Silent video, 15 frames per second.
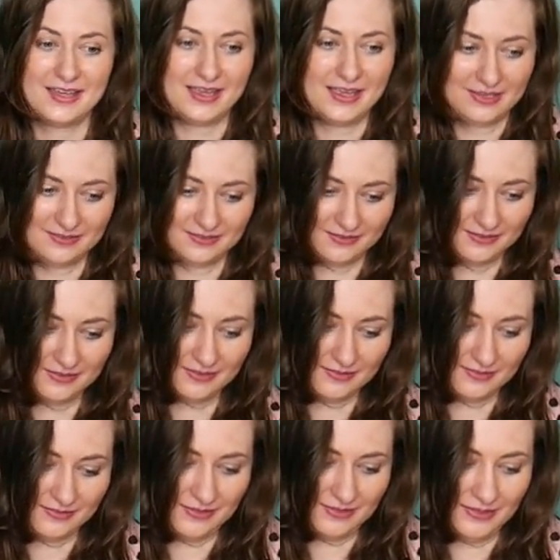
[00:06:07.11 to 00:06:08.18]
And
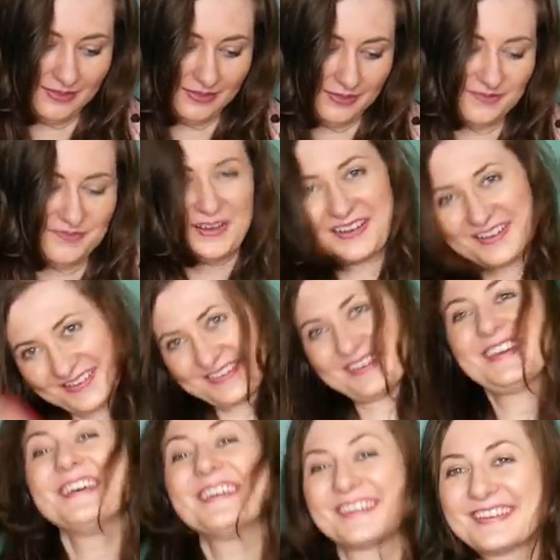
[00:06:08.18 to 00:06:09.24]
you want to look
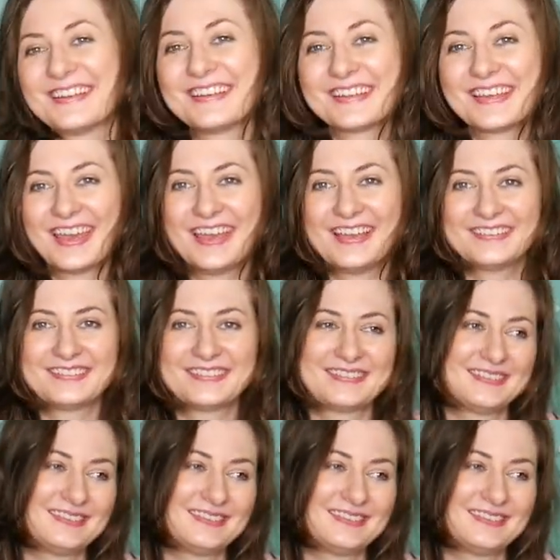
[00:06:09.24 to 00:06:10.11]
good in case